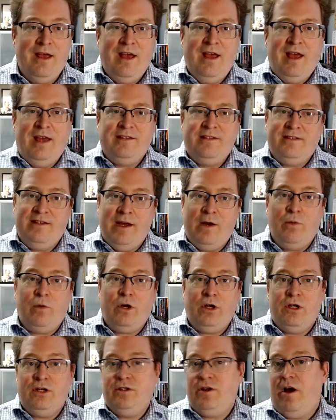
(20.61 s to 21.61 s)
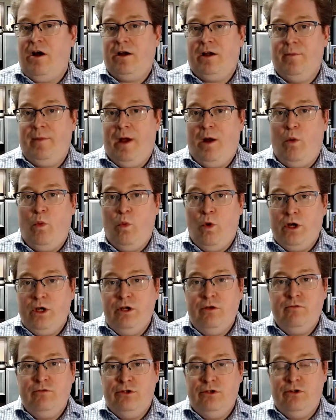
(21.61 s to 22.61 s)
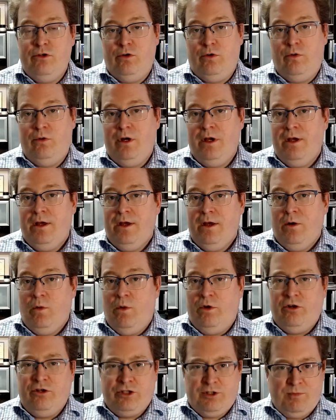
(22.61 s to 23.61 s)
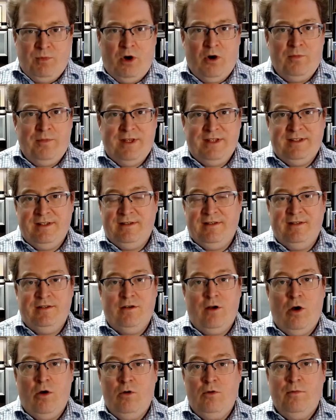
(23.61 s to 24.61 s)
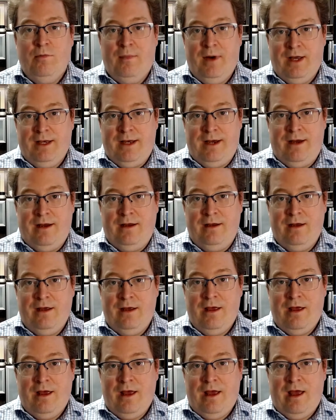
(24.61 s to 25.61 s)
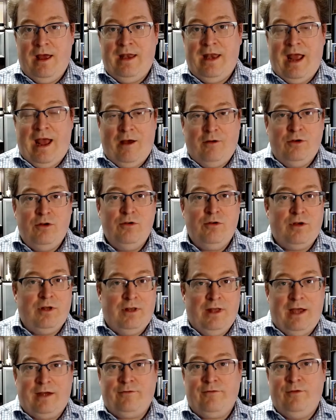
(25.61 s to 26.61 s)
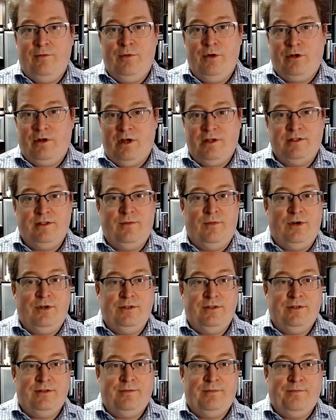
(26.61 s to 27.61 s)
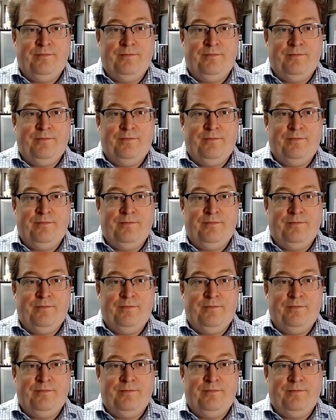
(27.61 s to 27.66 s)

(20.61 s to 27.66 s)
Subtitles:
And today we're going to talk about what do you do when your small business is owed money and how do you collect from your customers?